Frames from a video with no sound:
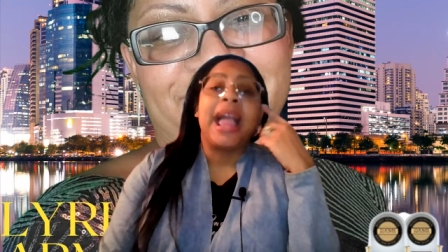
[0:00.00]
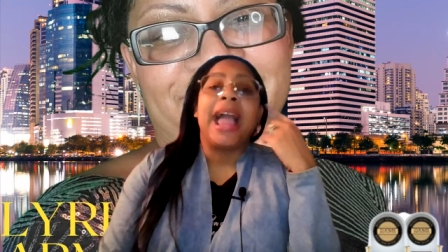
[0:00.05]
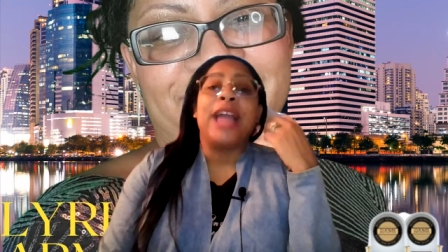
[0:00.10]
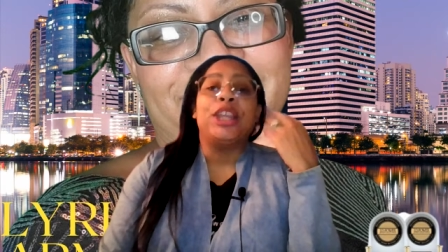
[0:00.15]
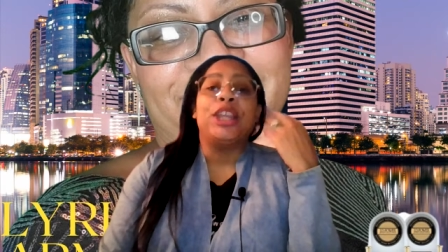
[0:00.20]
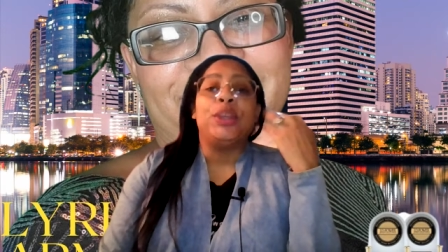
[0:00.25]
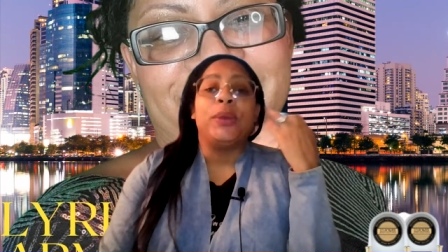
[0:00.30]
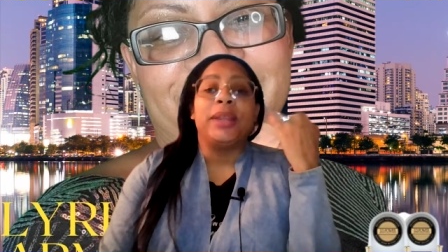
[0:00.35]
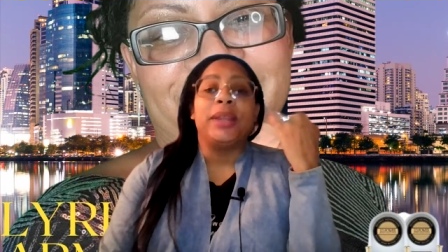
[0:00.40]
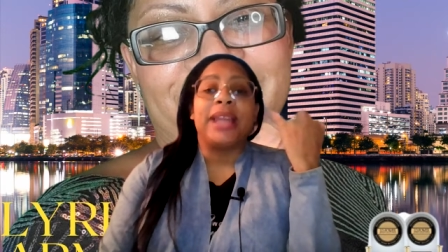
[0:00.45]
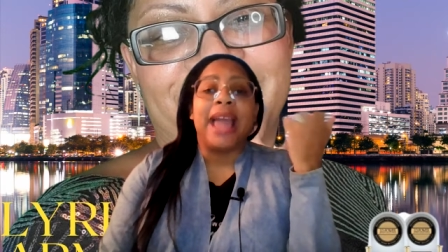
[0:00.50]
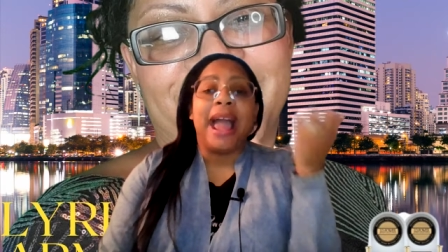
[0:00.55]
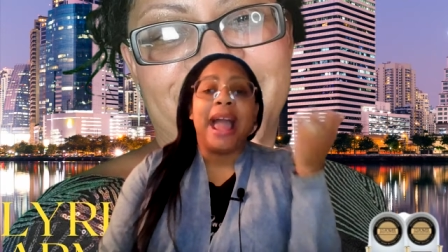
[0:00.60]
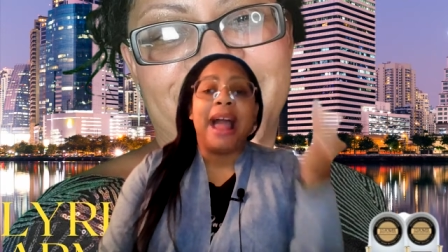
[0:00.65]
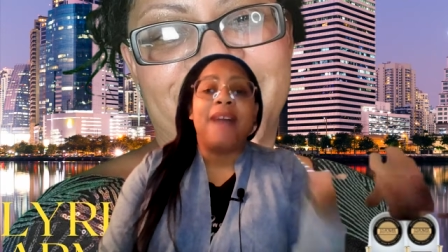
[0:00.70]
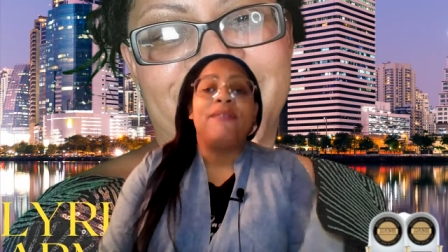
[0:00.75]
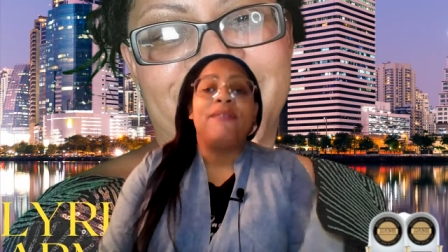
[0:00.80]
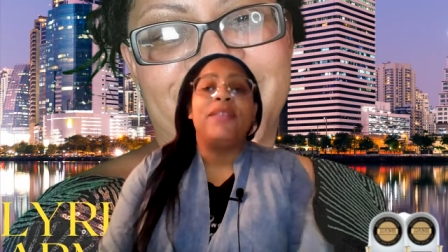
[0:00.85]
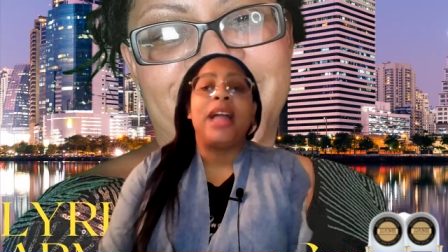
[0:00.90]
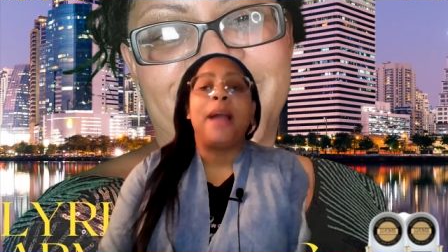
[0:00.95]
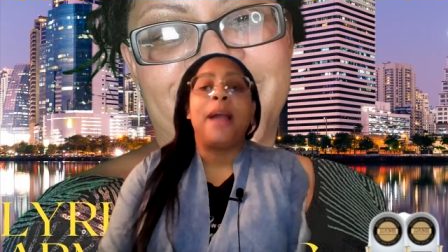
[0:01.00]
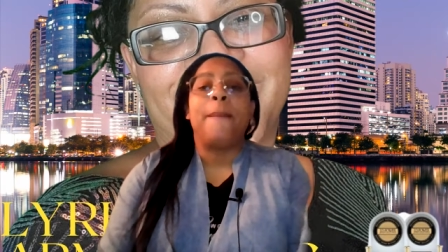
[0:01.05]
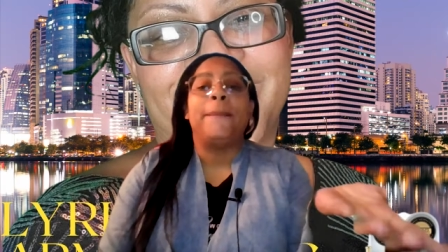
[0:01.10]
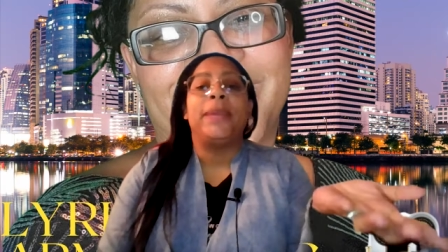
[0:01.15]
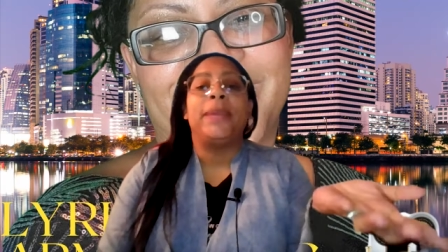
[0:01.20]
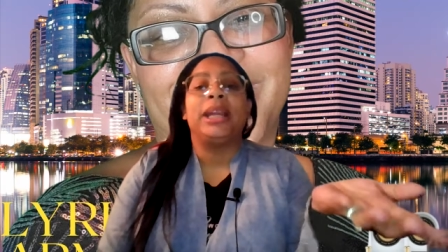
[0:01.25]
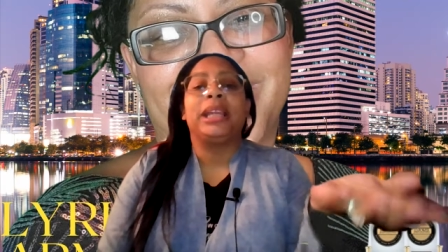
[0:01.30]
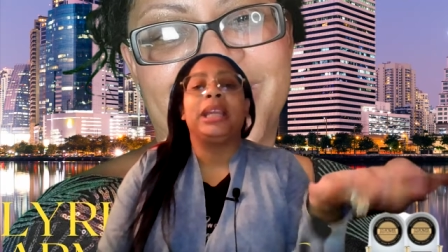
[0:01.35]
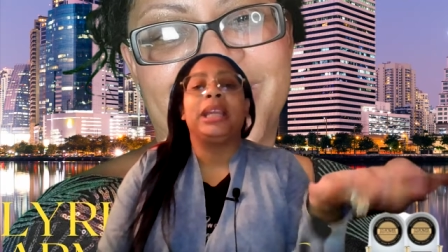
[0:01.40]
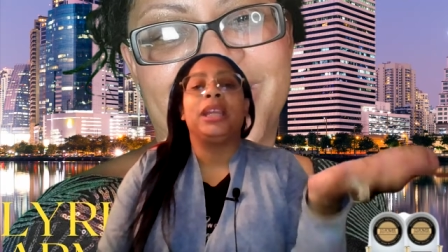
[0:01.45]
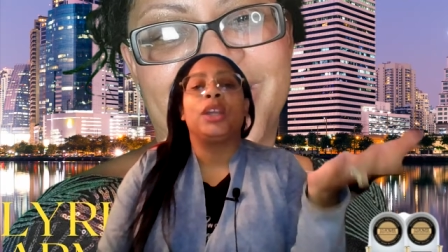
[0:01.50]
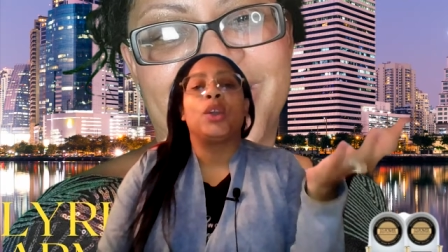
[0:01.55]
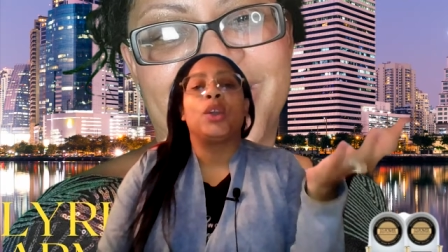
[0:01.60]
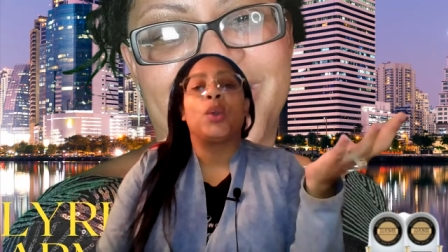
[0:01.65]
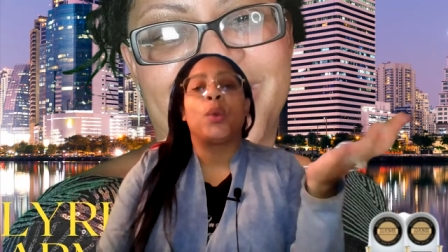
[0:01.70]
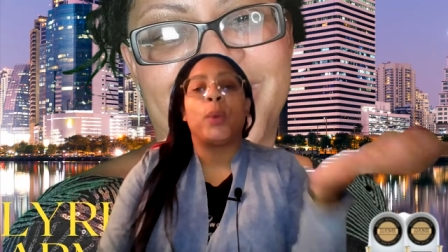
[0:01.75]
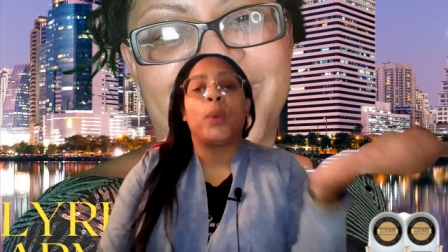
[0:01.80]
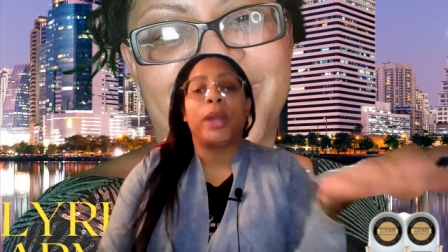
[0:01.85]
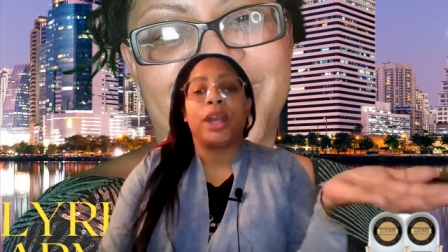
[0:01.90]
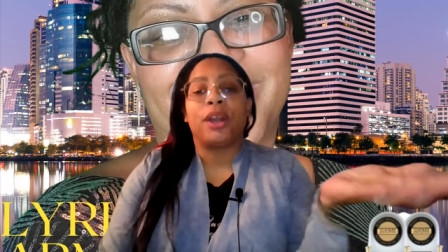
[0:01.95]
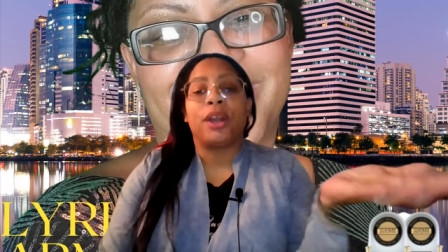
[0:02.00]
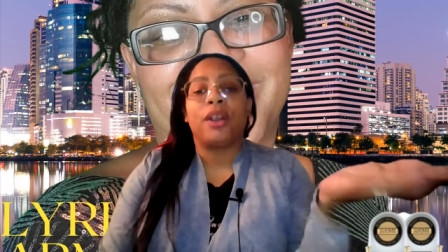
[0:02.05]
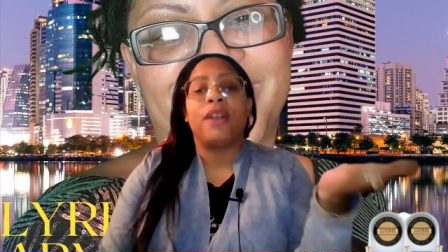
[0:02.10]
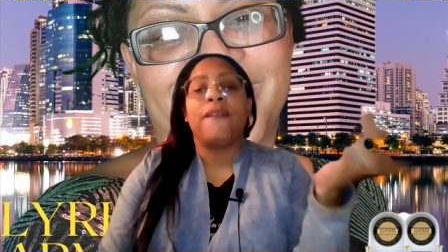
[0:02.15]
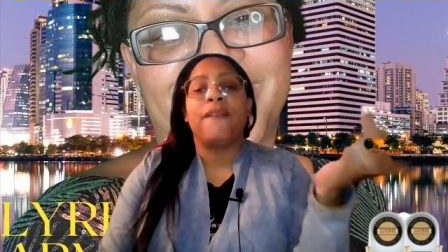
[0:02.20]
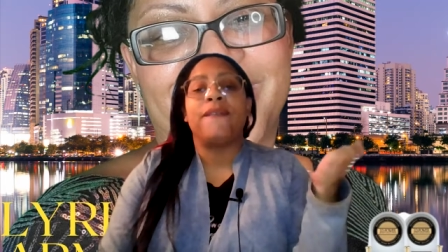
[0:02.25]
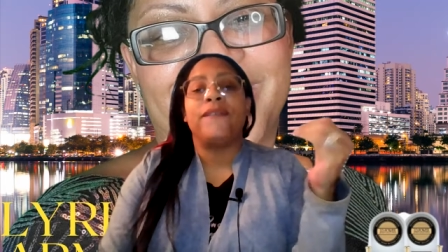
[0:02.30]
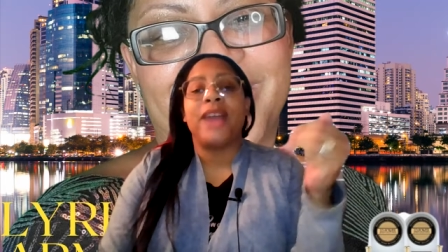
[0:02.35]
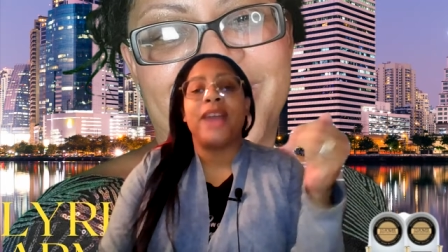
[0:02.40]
And you can have that money quicker,